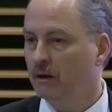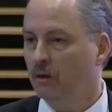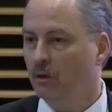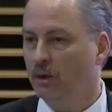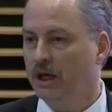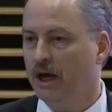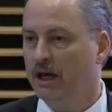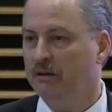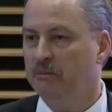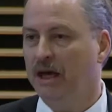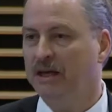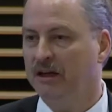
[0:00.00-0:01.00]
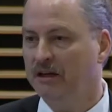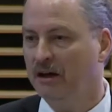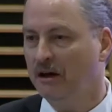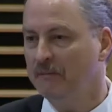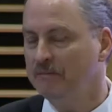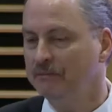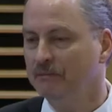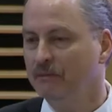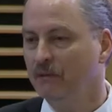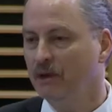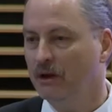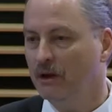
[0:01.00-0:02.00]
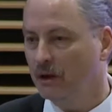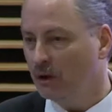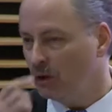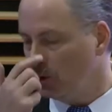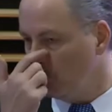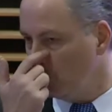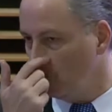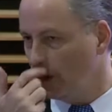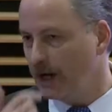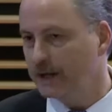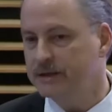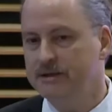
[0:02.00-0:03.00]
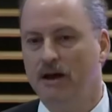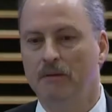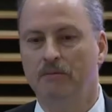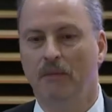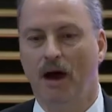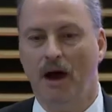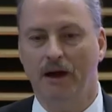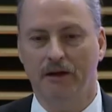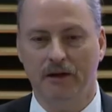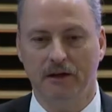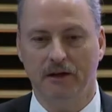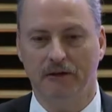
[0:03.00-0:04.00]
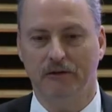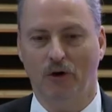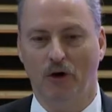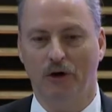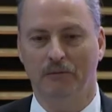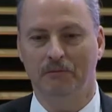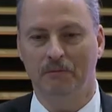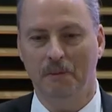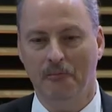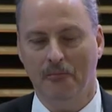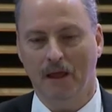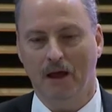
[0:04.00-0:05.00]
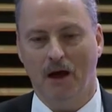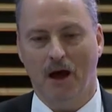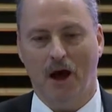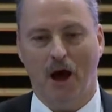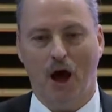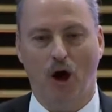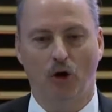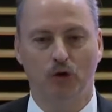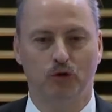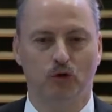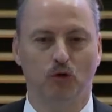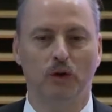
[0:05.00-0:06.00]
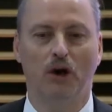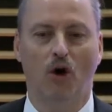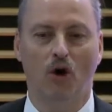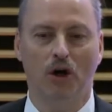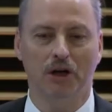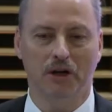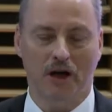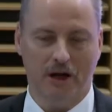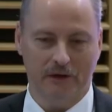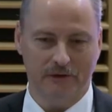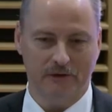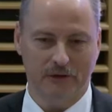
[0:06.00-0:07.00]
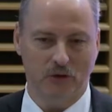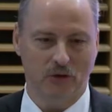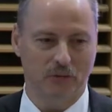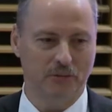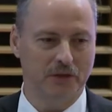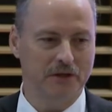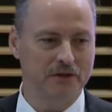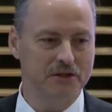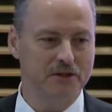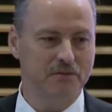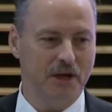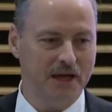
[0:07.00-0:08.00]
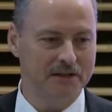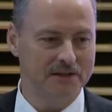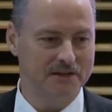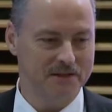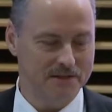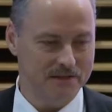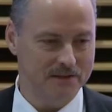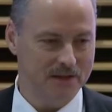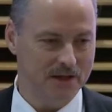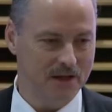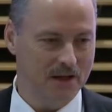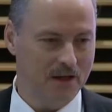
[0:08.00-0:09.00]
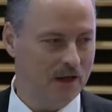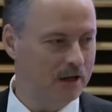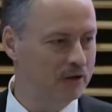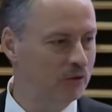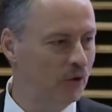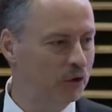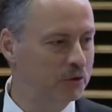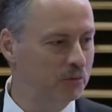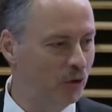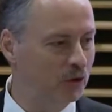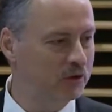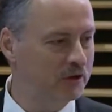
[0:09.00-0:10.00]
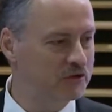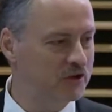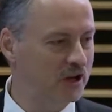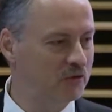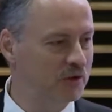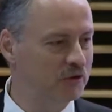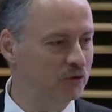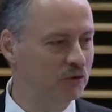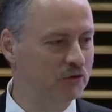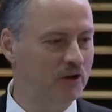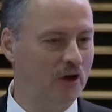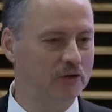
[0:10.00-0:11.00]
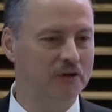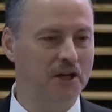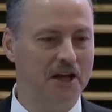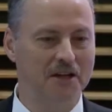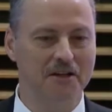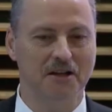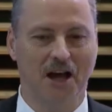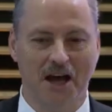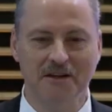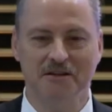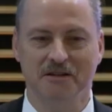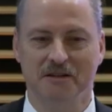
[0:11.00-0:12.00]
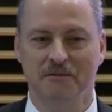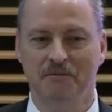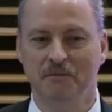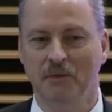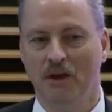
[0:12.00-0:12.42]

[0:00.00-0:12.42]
We had Mackinder, who had some ideas on how to reorganize the European space, and he wrote a book in January 2019